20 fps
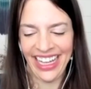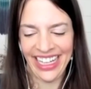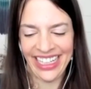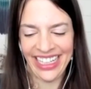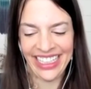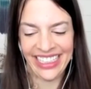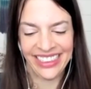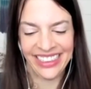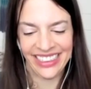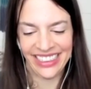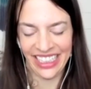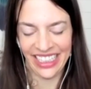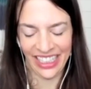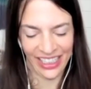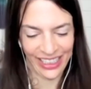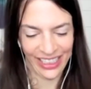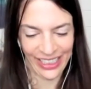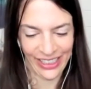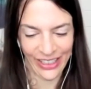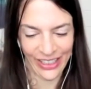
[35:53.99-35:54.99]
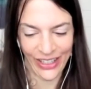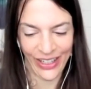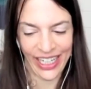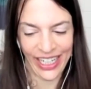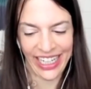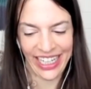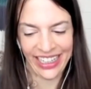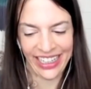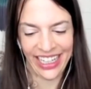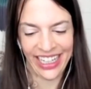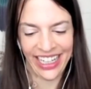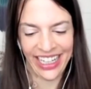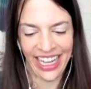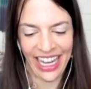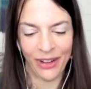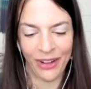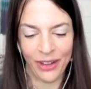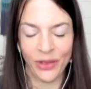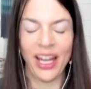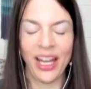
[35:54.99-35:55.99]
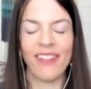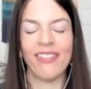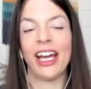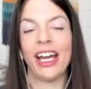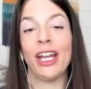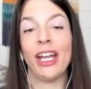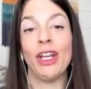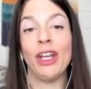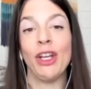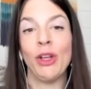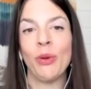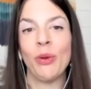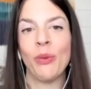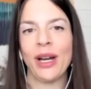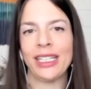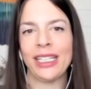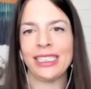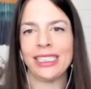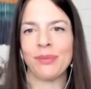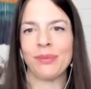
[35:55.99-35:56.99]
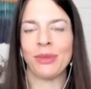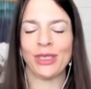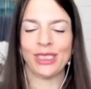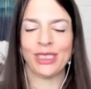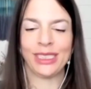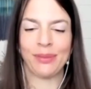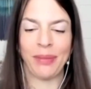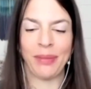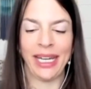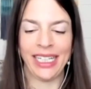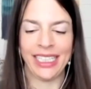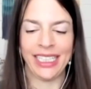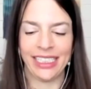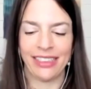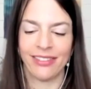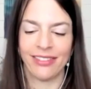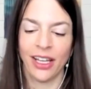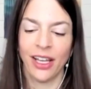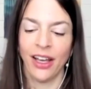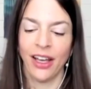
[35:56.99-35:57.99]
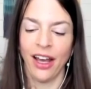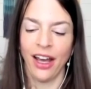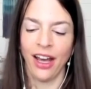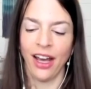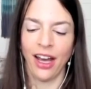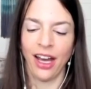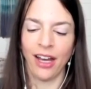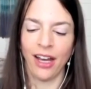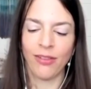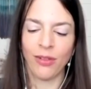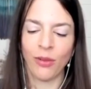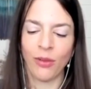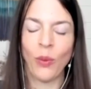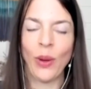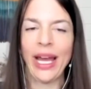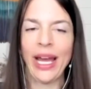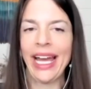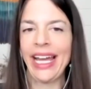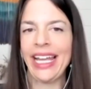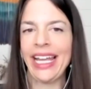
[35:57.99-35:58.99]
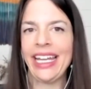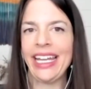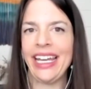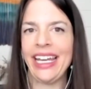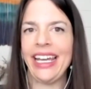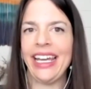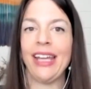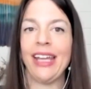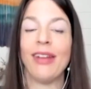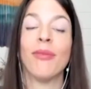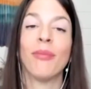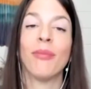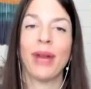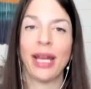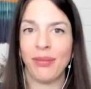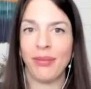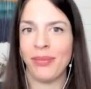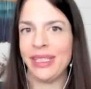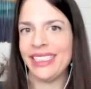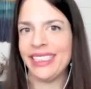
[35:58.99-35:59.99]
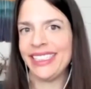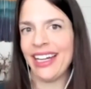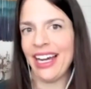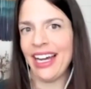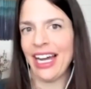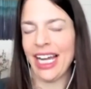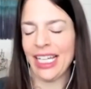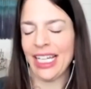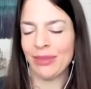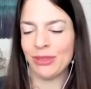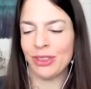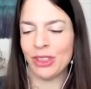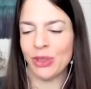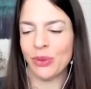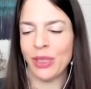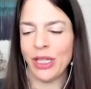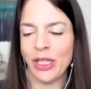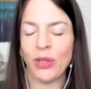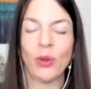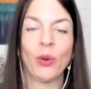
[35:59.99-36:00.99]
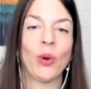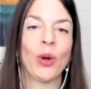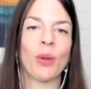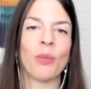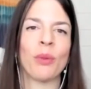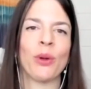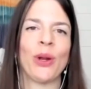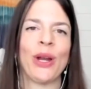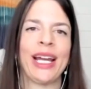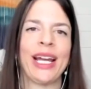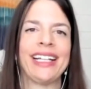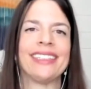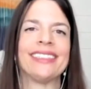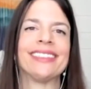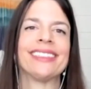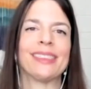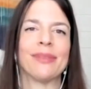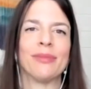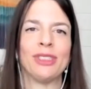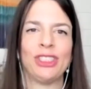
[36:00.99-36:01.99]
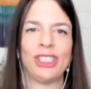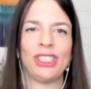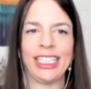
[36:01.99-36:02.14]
It is not linear. And I like how you have that nuanced perspective of when it might be time to incorporate some